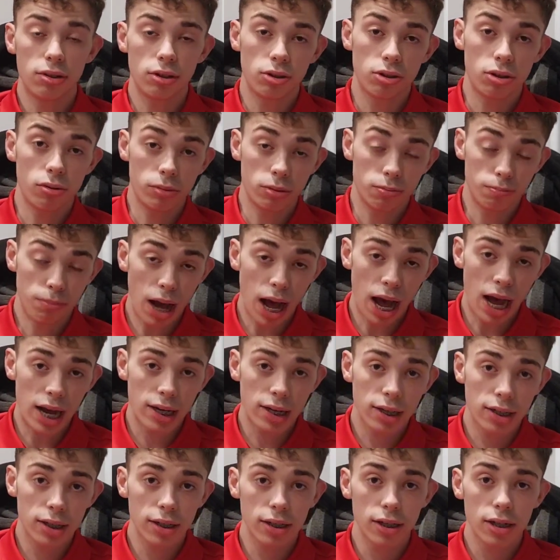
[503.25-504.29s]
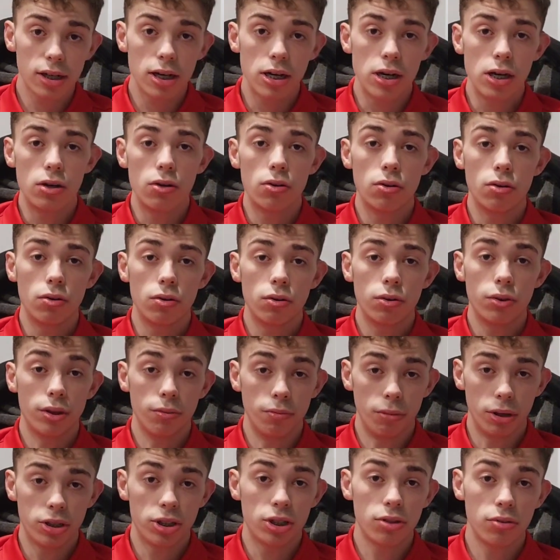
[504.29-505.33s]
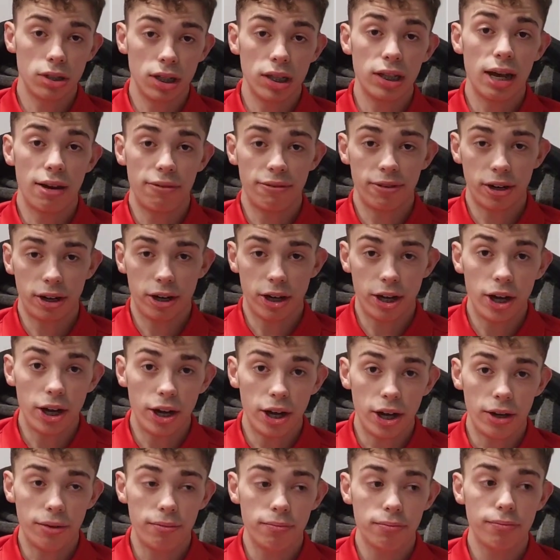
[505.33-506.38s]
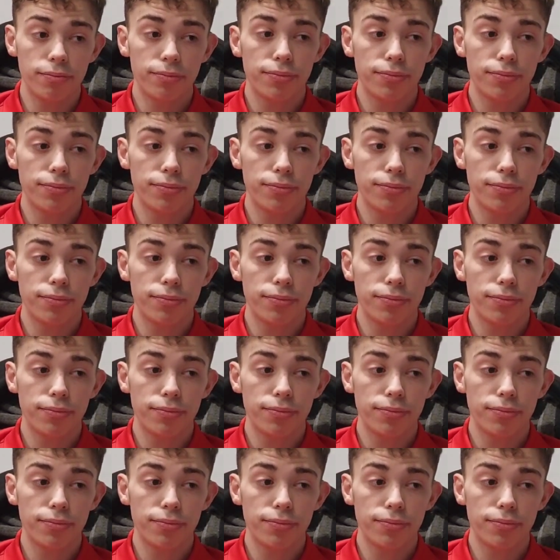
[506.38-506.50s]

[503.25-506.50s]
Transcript: and comes back, the monster isn't there for her.